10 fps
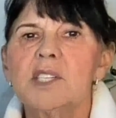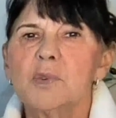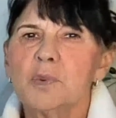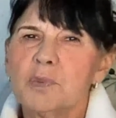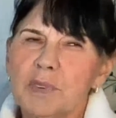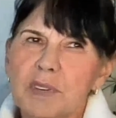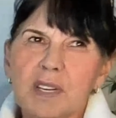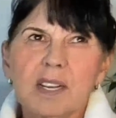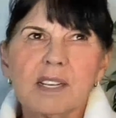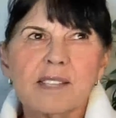So
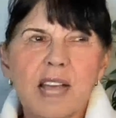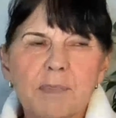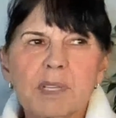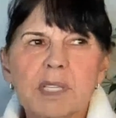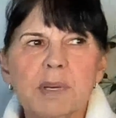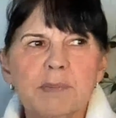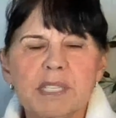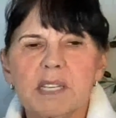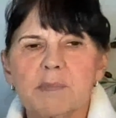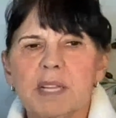examples might
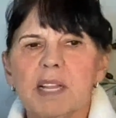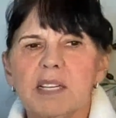be something